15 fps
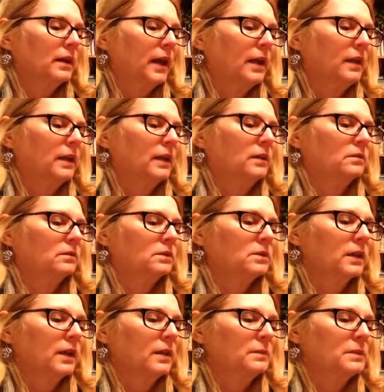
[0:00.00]
Ellie,
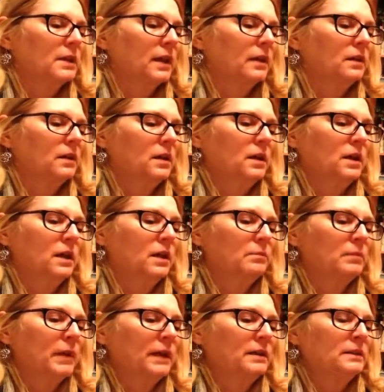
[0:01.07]
Jacob said. He
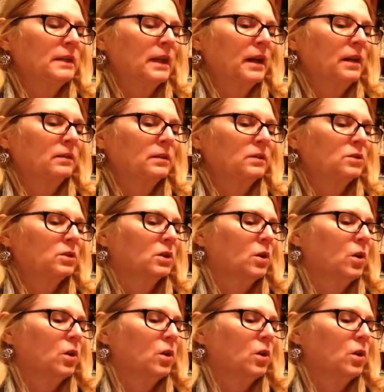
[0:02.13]
bent down and took